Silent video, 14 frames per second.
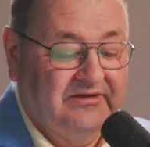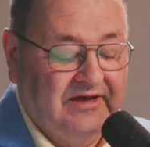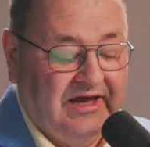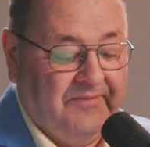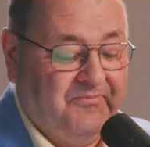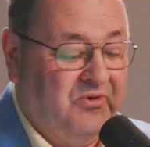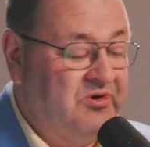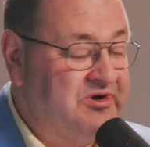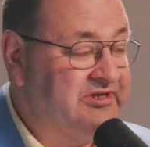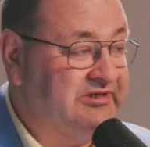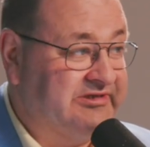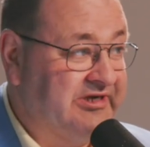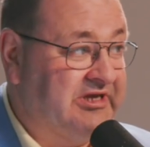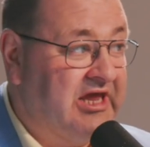appoint
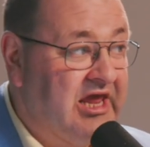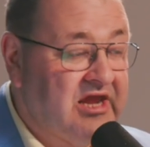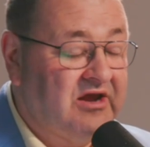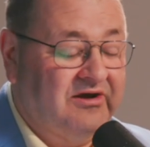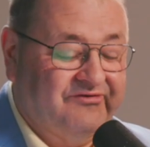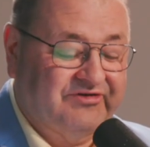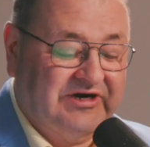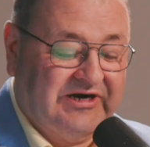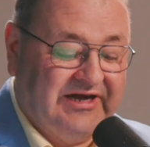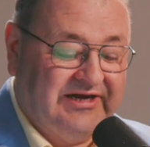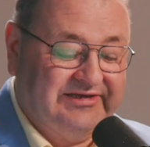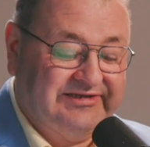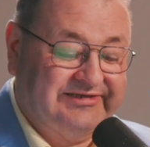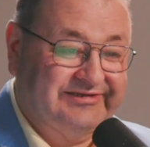the king over
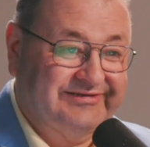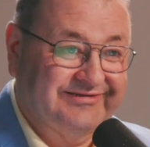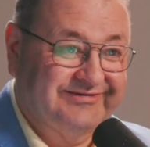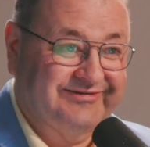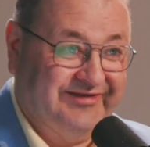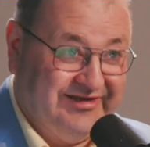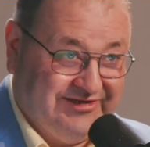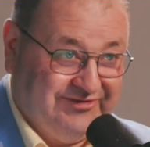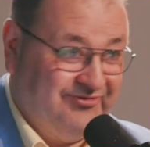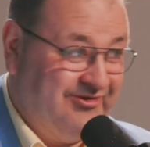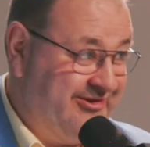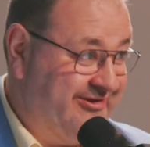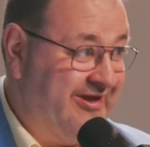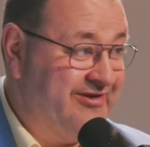us, that's
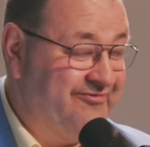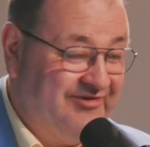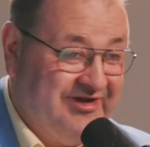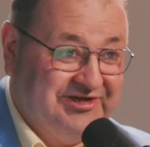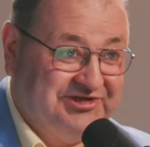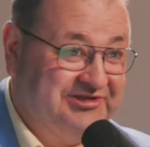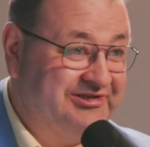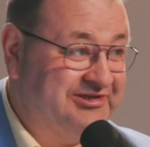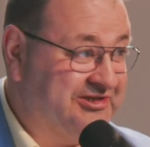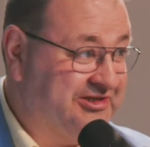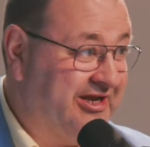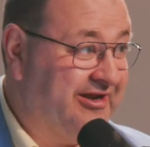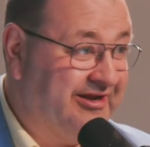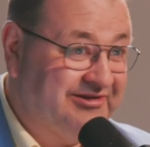what they eventually
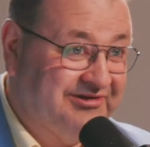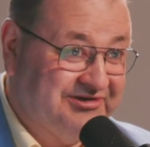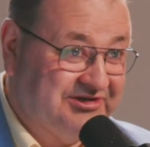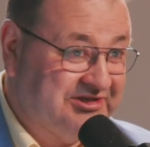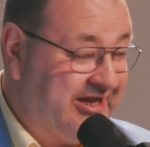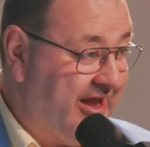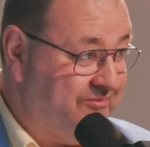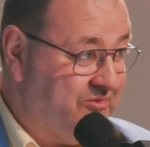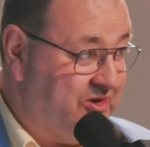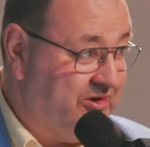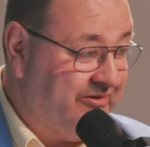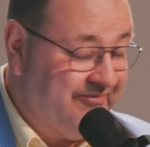said under Samuel.